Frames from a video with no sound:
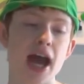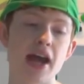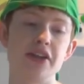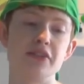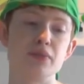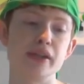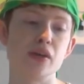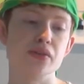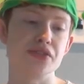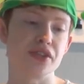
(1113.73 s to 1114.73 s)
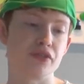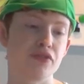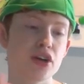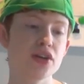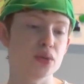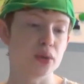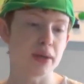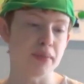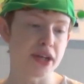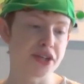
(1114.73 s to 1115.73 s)
And if we go on to the final
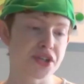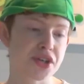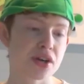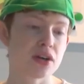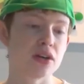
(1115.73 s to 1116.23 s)
image,